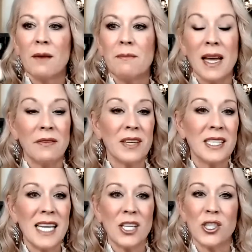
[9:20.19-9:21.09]

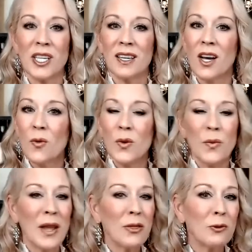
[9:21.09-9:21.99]
Manifestation. We
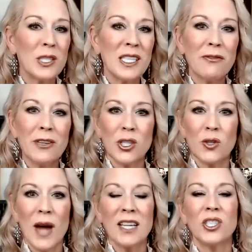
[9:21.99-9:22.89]
went through different
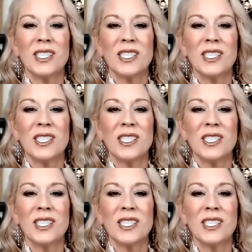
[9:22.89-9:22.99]
strategies,